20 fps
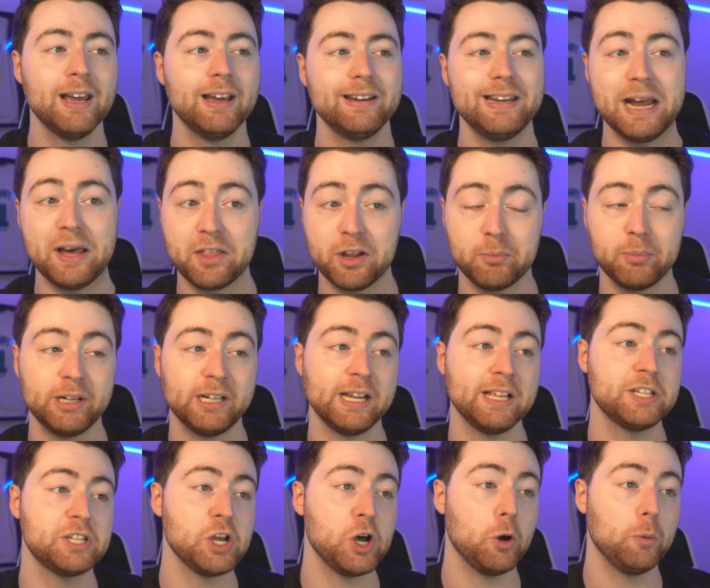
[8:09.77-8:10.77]
Now they're bringing in
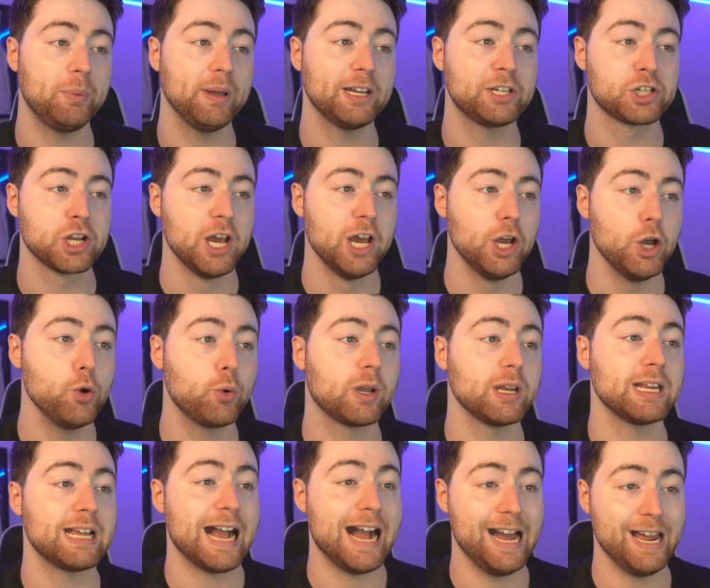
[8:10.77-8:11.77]
Topic, who
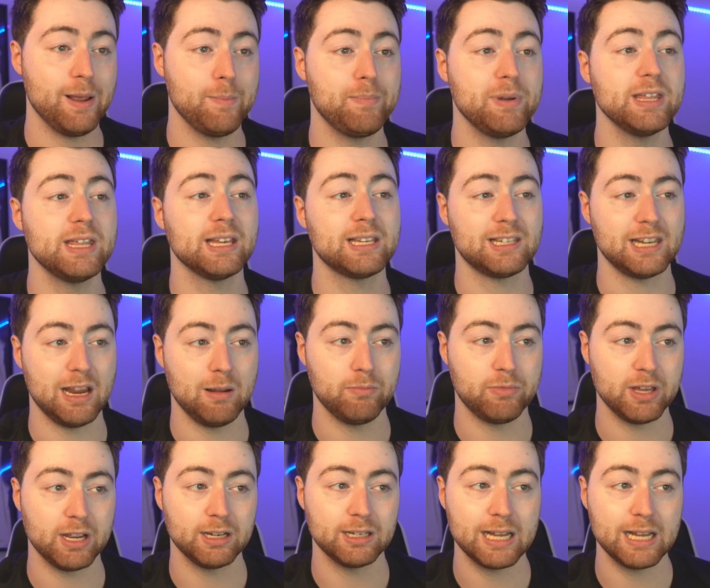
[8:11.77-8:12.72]
can kind of be the same thing.